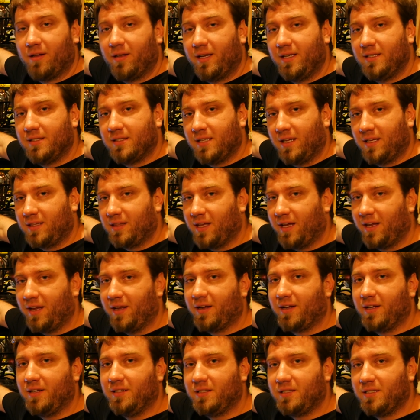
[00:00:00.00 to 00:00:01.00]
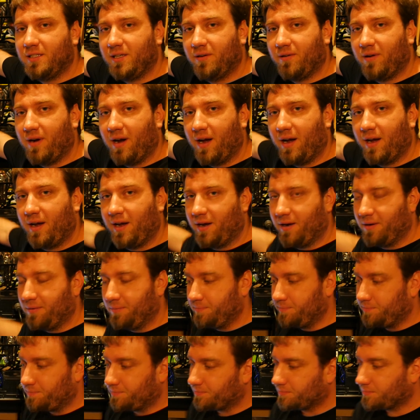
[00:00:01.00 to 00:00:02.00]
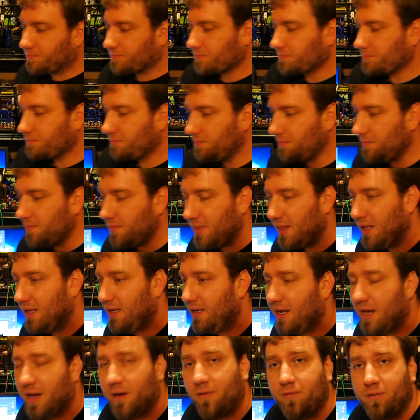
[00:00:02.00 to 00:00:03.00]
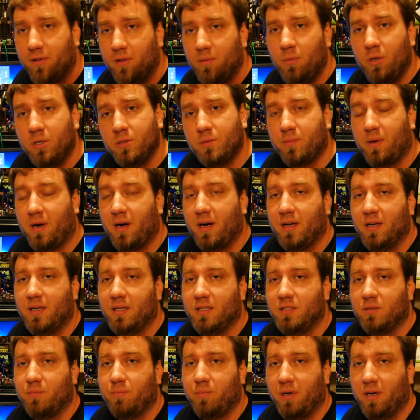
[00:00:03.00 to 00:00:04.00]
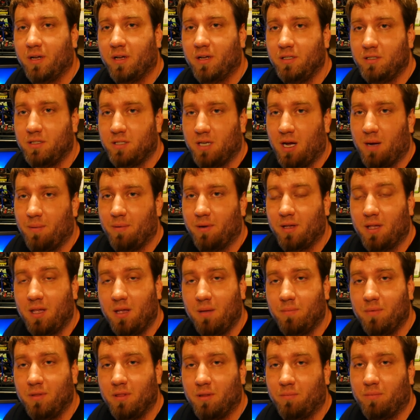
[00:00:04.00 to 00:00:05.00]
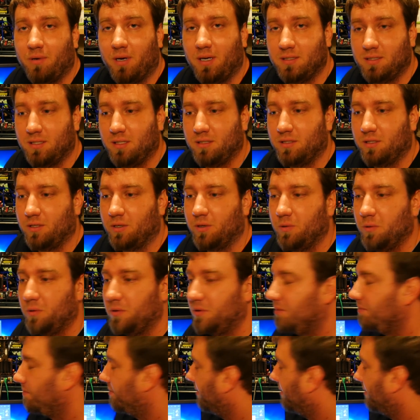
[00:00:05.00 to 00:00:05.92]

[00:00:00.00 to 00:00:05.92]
heatsink that you can see right here. Now, for the most part, it does a pretty good job at keeping the processor cool,